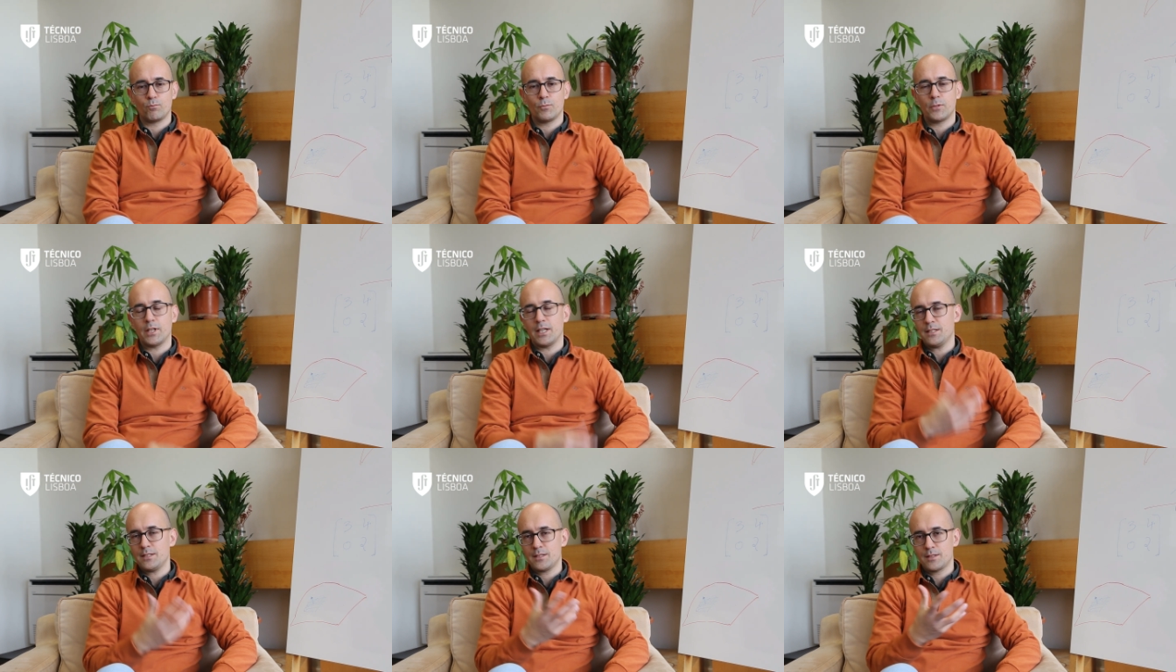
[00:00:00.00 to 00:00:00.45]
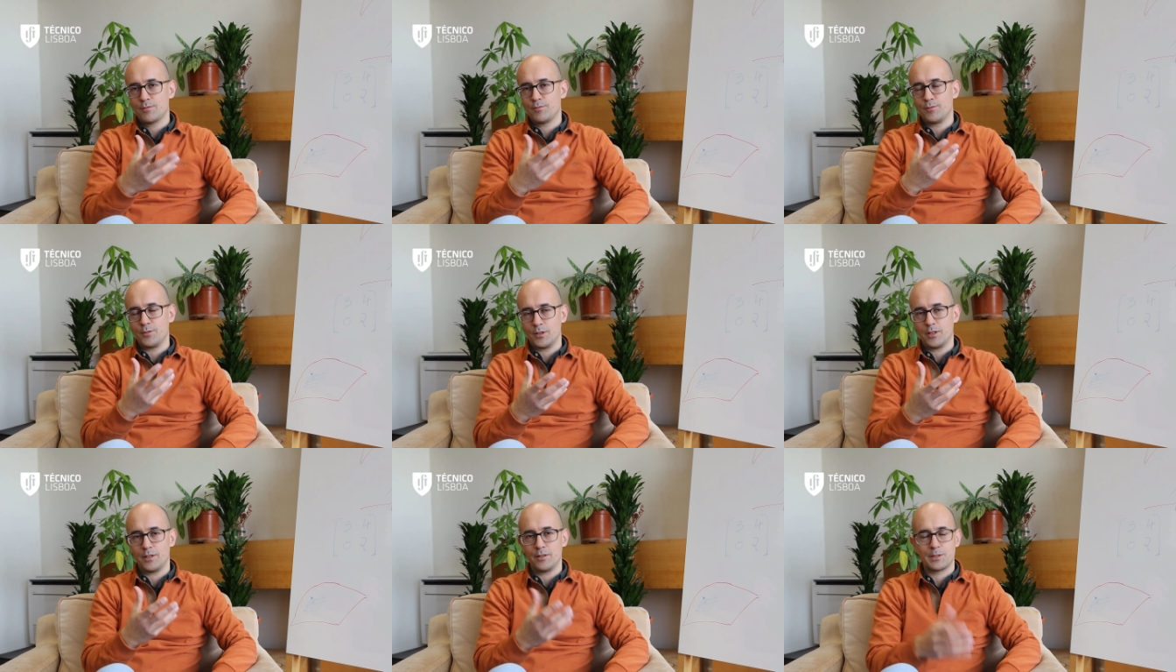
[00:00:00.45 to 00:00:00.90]
taste
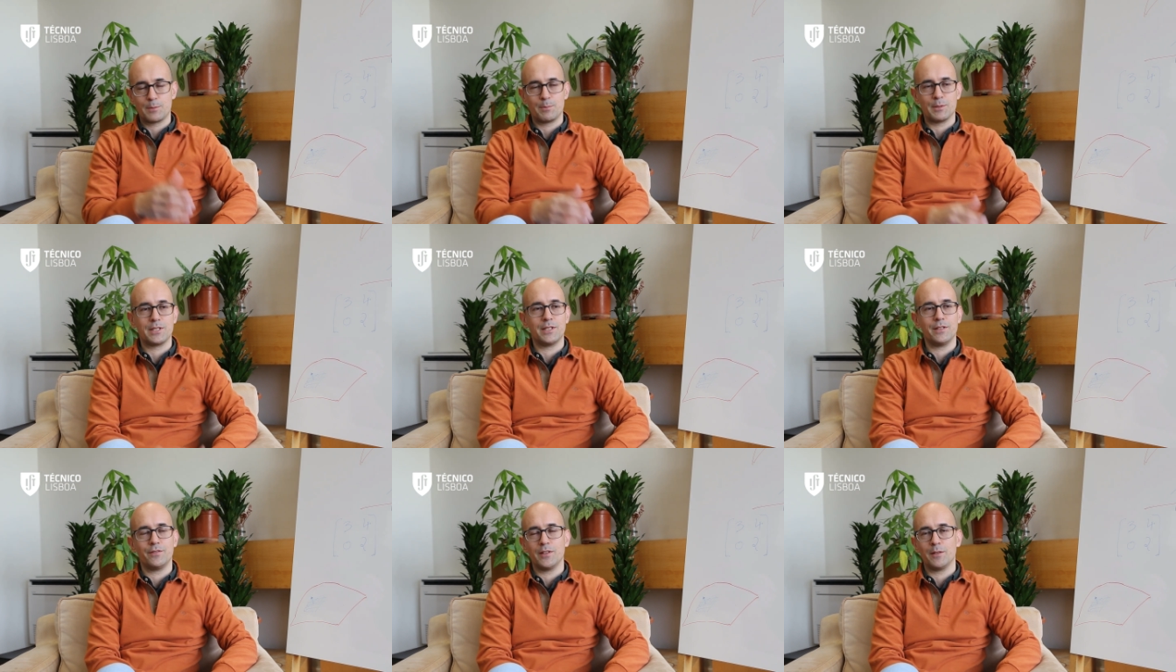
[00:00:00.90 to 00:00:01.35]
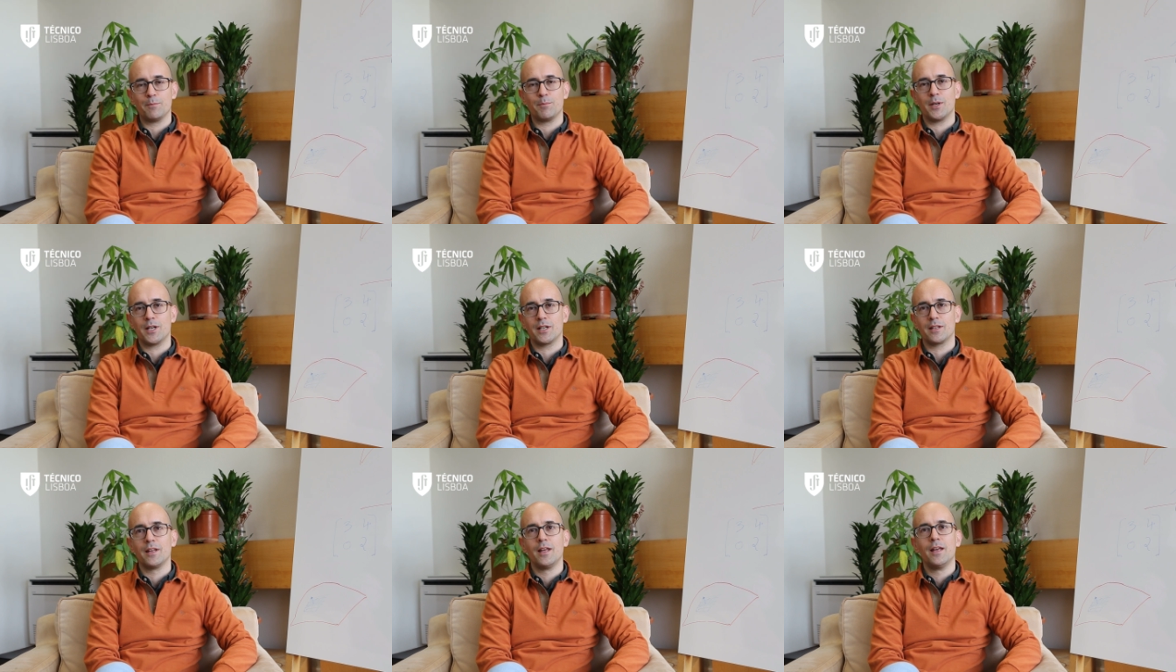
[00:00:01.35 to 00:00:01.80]
for a specific
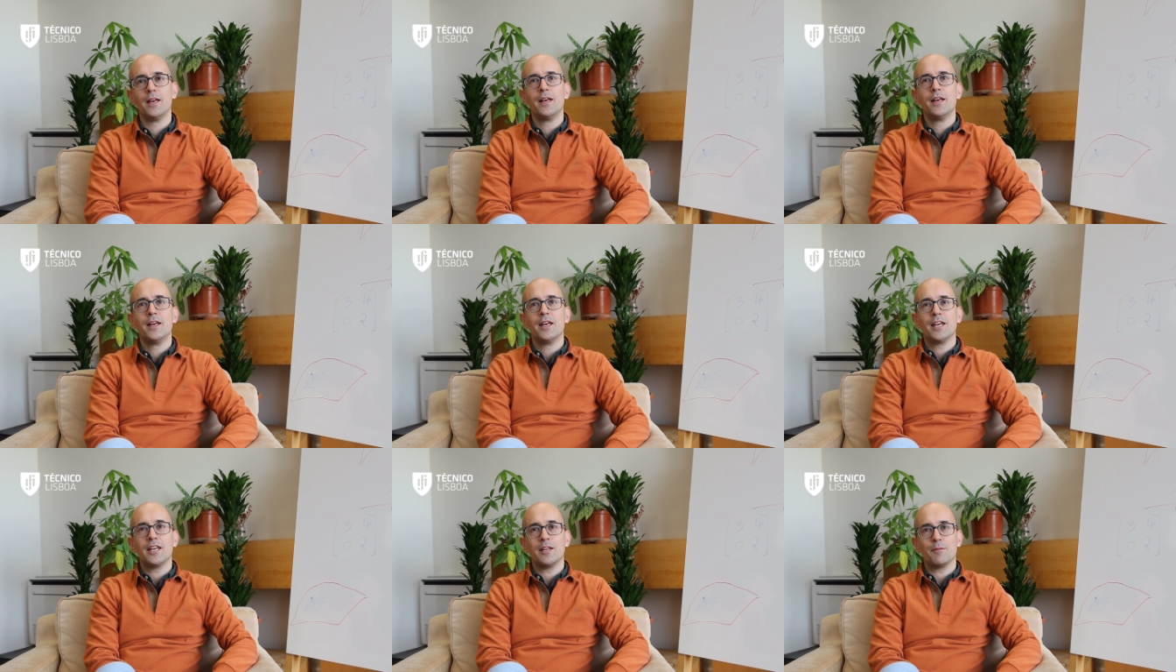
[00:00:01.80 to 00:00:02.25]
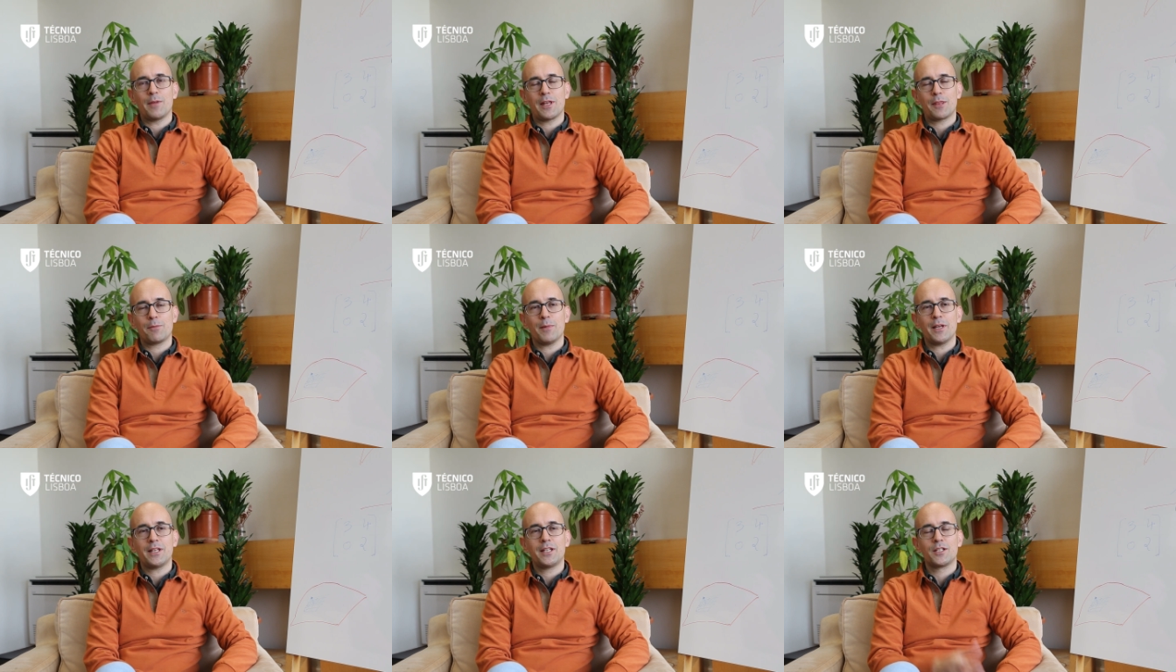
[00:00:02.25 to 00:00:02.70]
part in
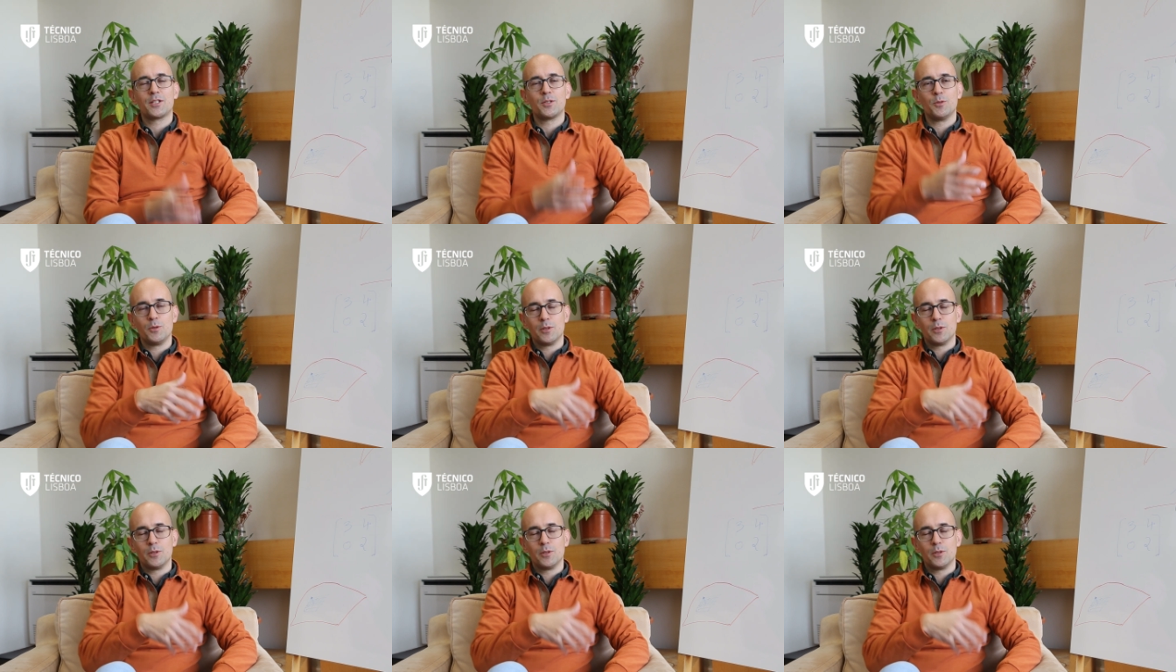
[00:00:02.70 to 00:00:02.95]
mathematics,